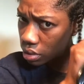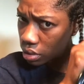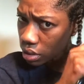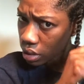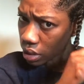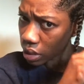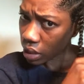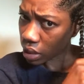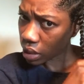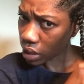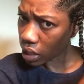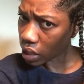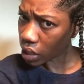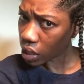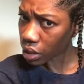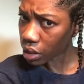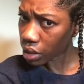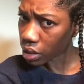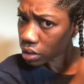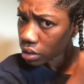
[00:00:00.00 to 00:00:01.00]
need,
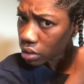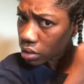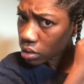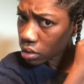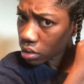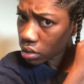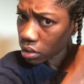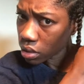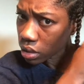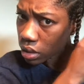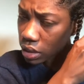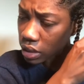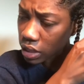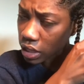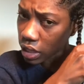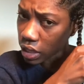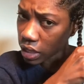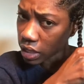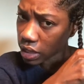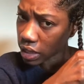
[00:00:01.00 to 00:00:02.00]
or because
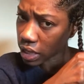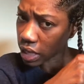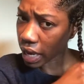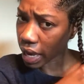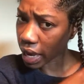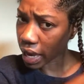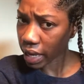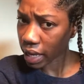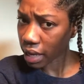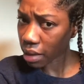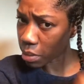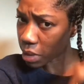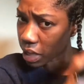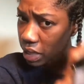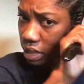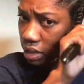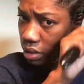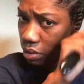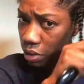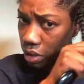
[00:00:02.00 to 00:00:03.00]
it can't get
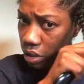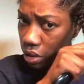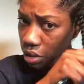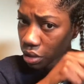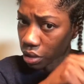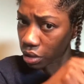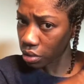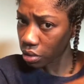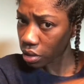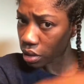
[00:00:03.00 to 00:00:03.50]
messy when you're